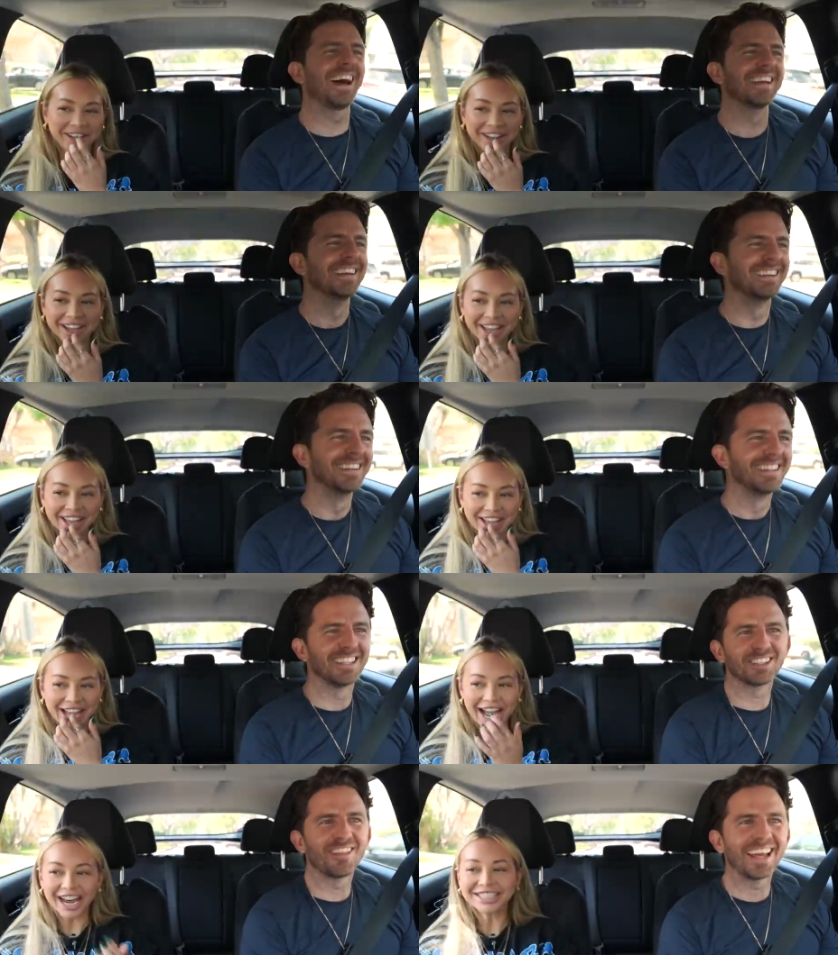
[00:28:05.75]
Speaker 1: I they,
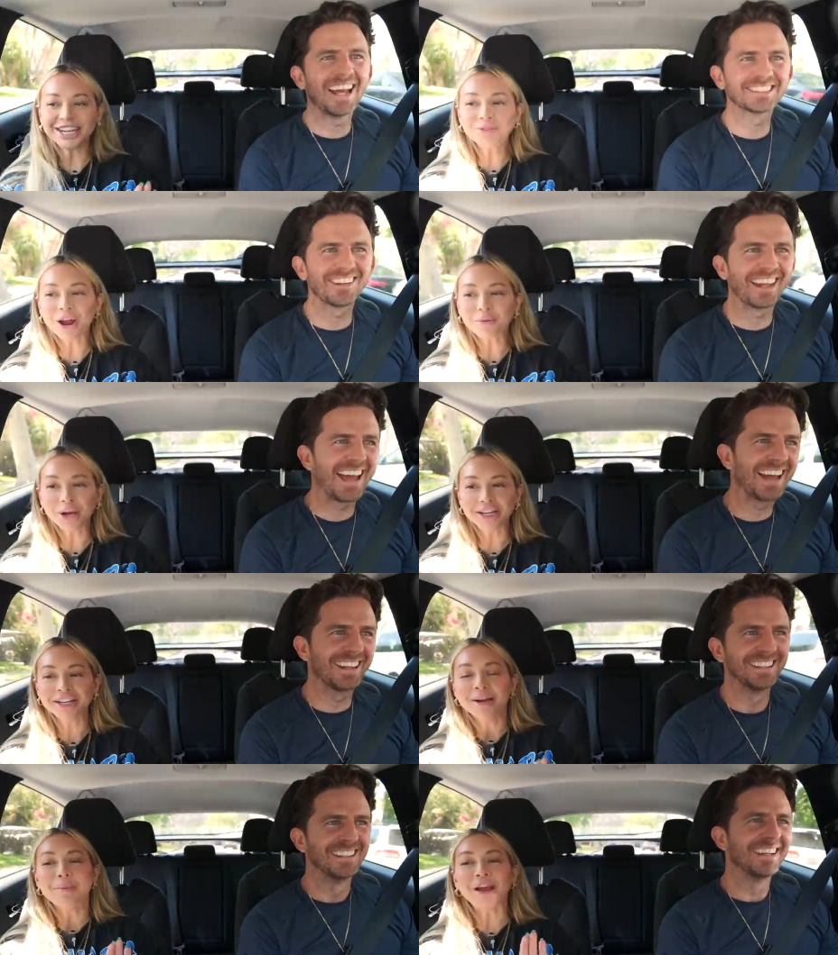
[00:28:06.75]
didn't rent
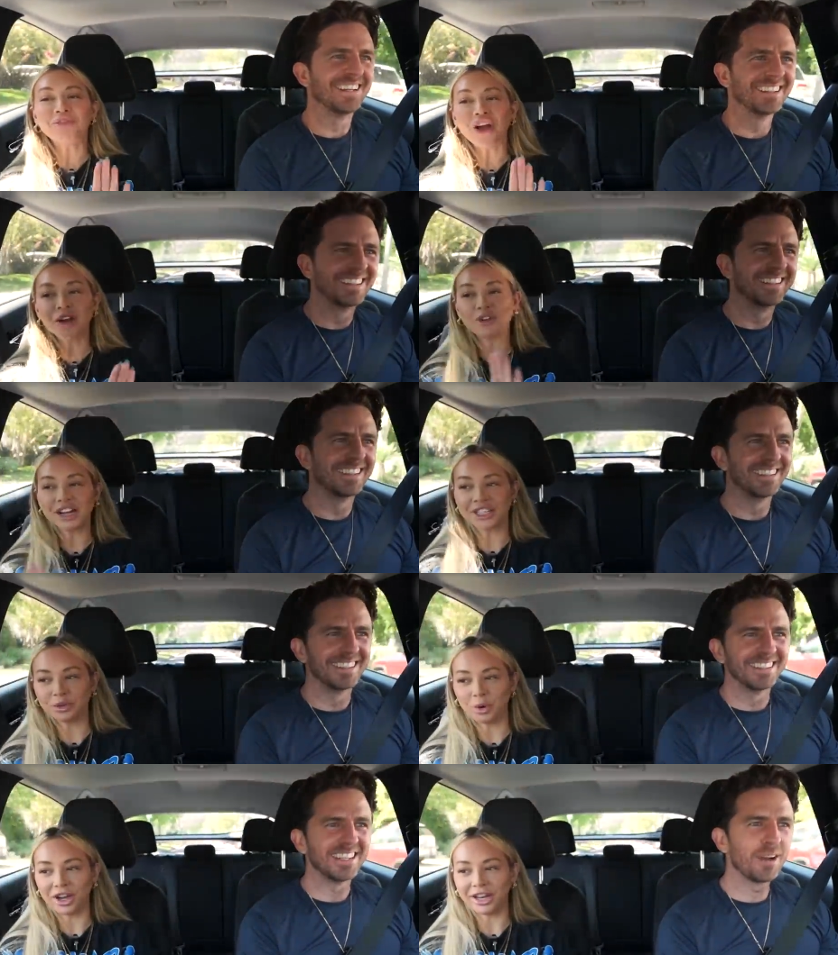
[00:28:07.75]
one. My friend
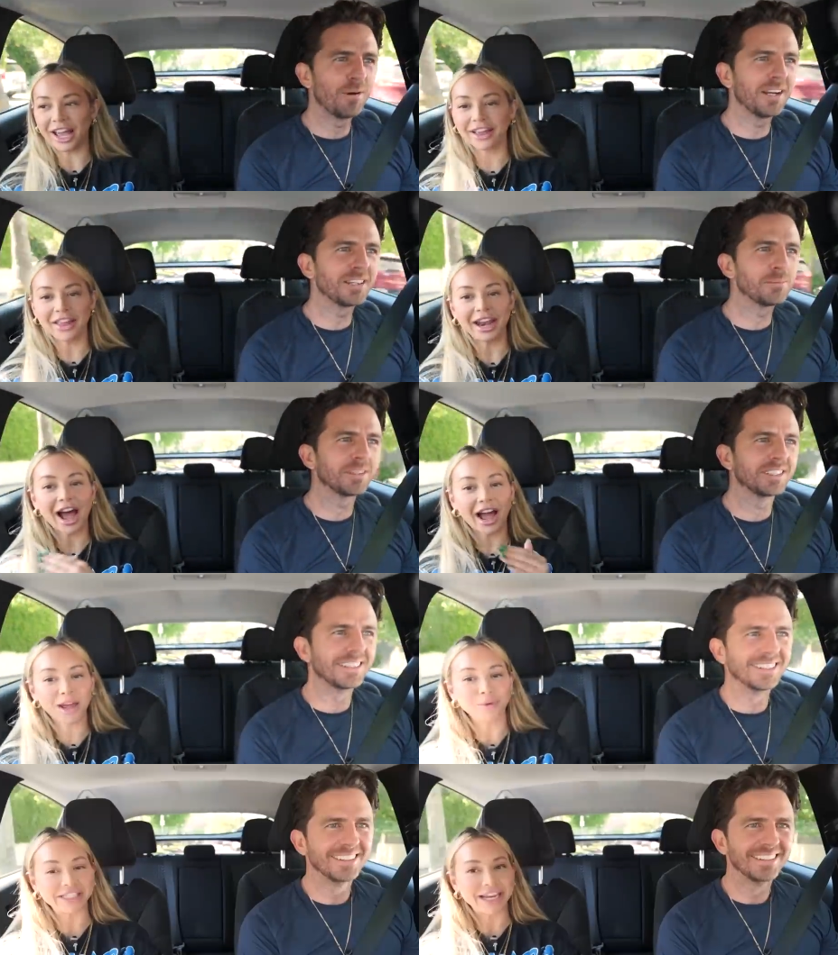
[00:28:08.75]
rented one, and then the
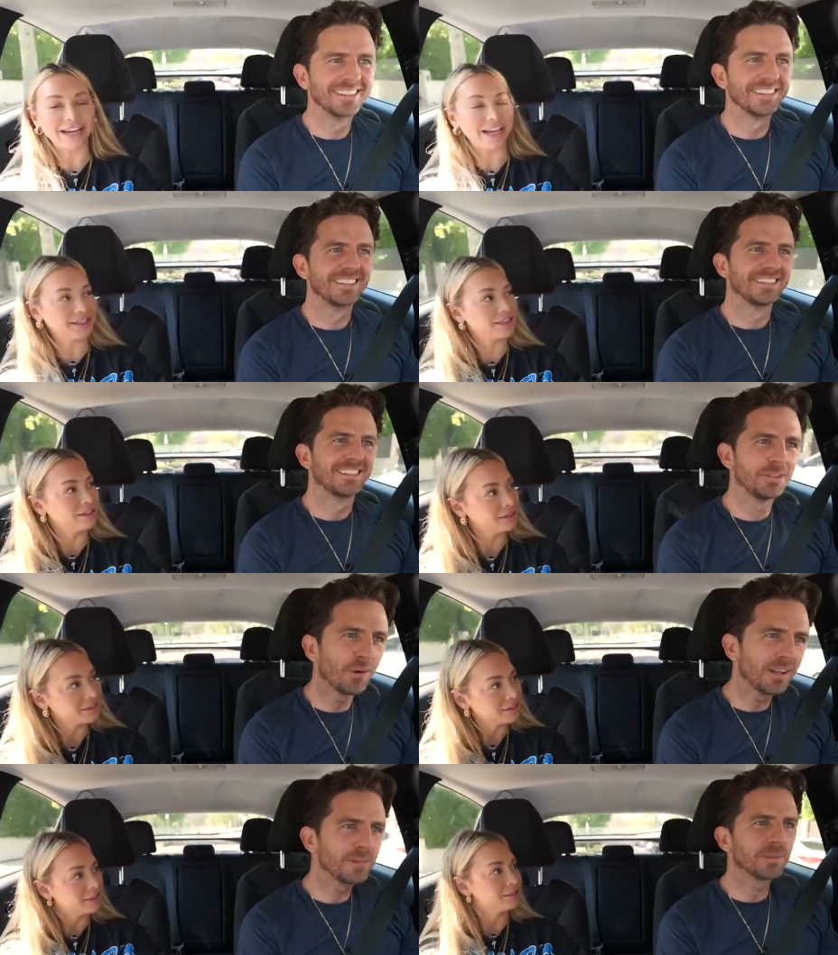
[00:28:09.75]
I was in it.
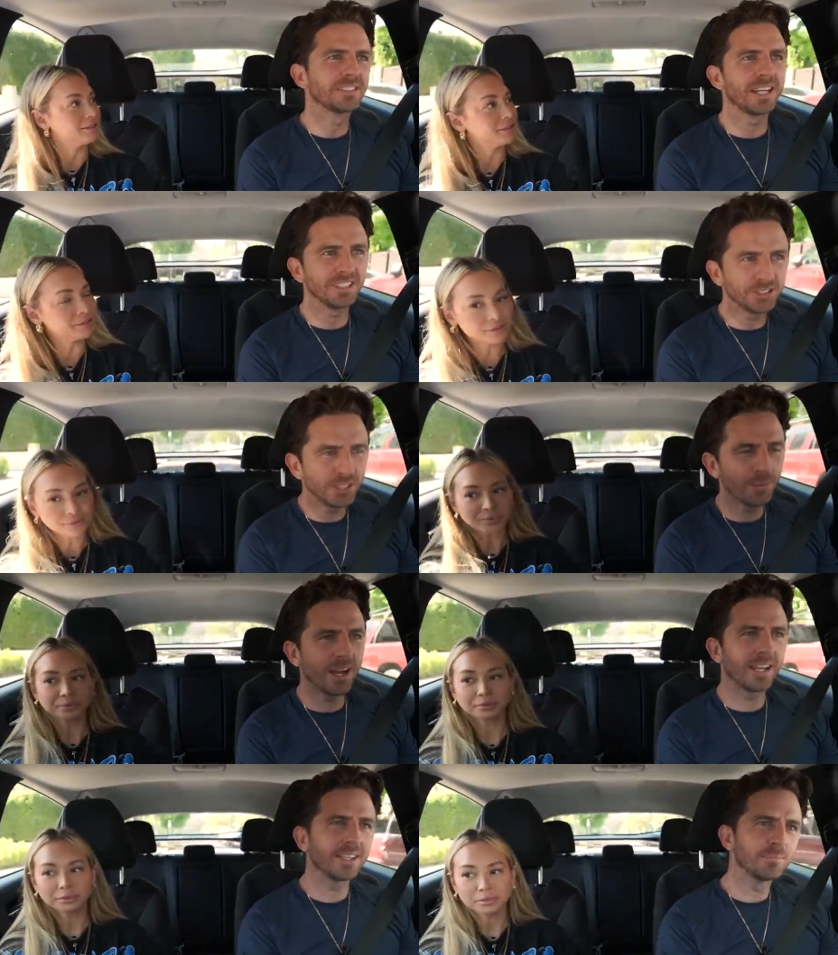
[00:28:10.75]
Speaker 2: You wanted the Mercedes G
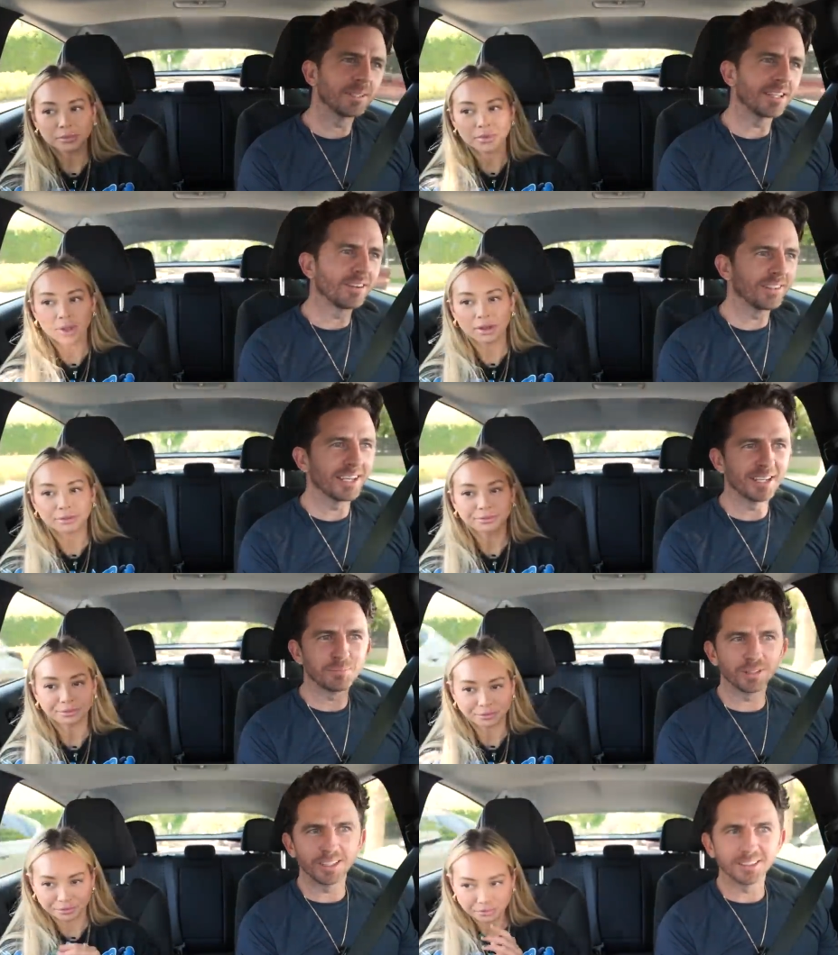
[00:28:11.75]
wagon, but they only
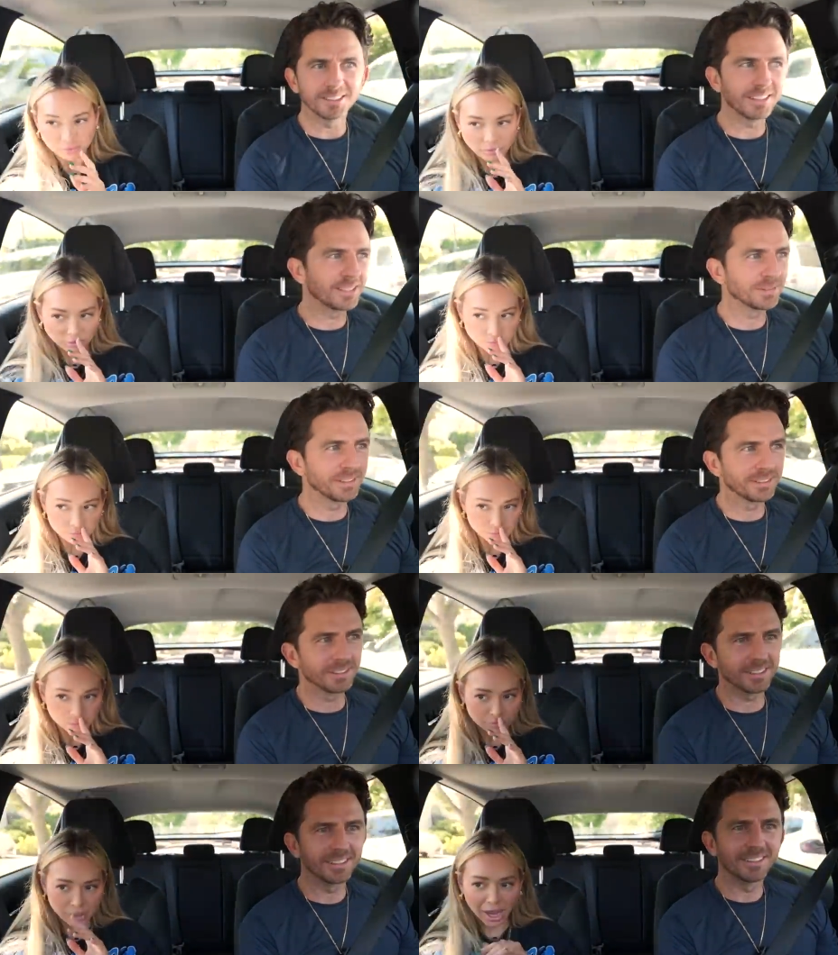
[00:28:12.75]
had a Prius, so that's what you
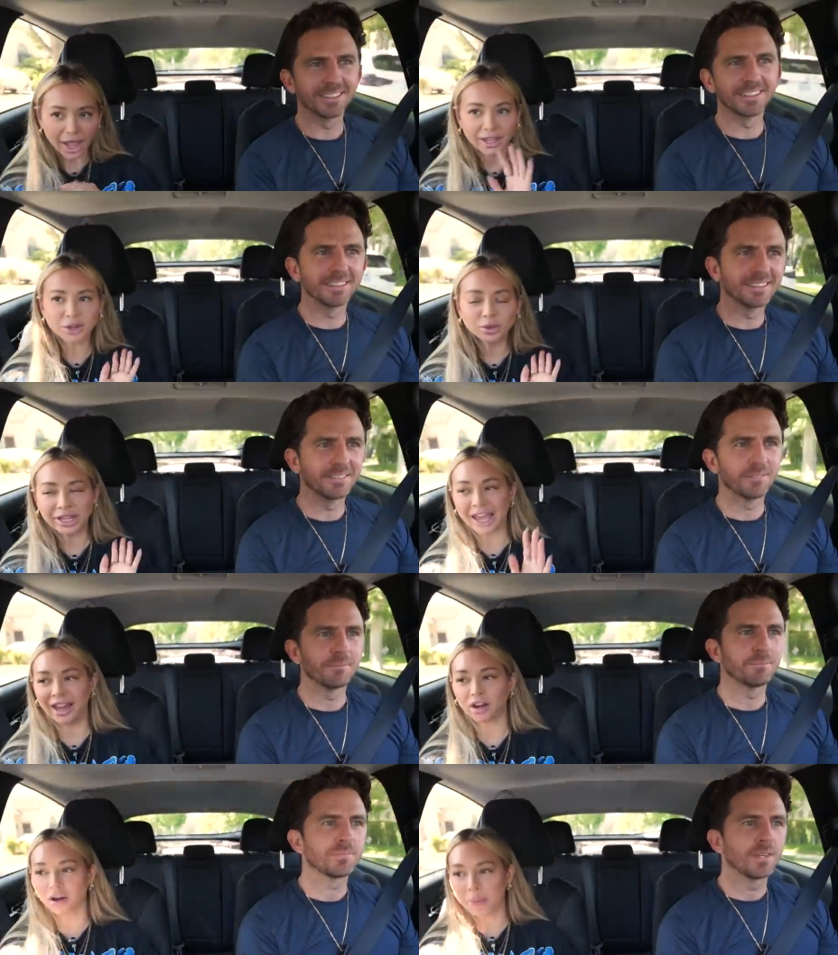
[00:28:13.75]
took.
Speaker 1: I don't
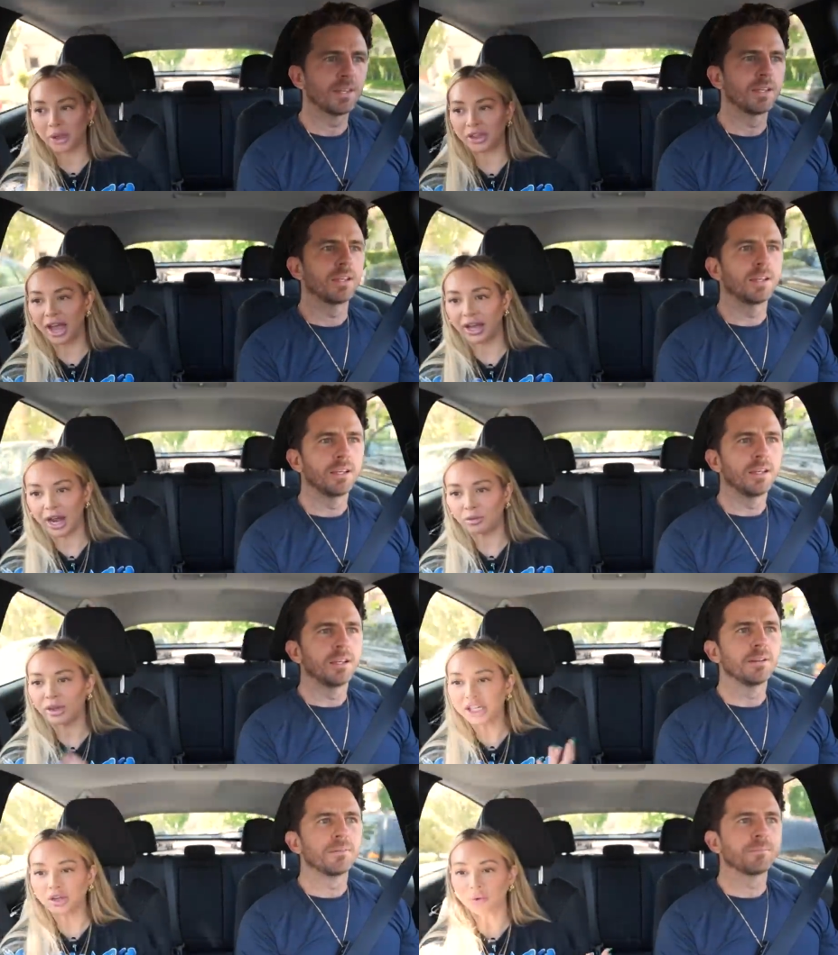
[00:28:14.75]
care about that. I
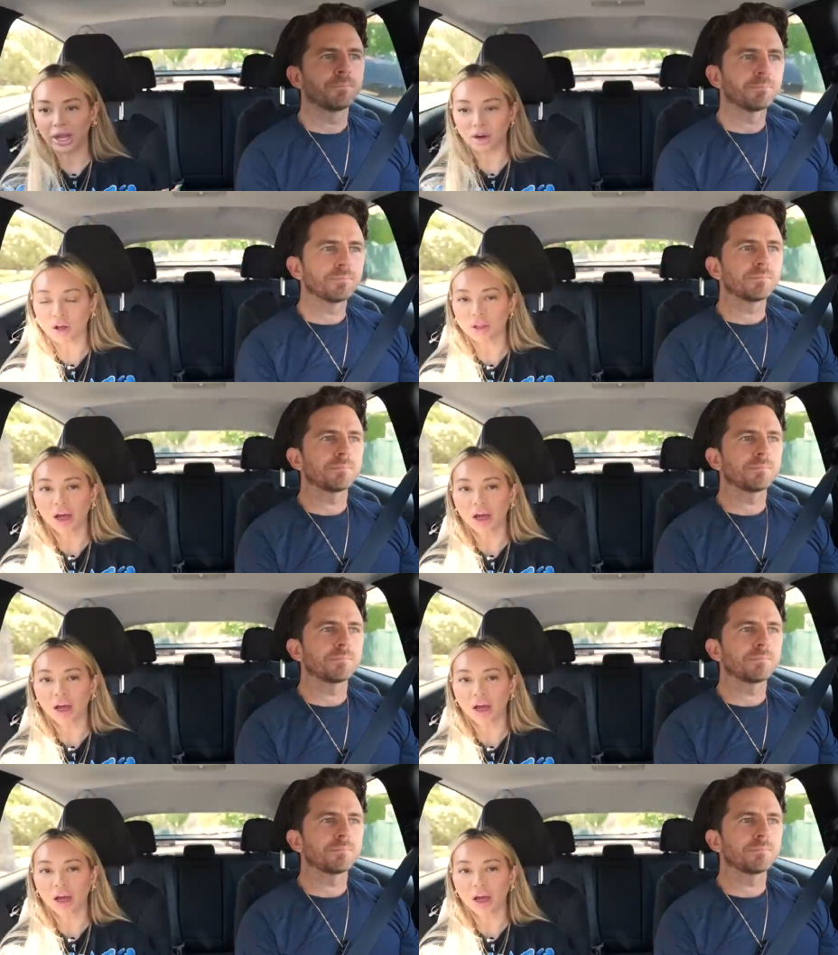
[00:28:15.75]
really don't care. A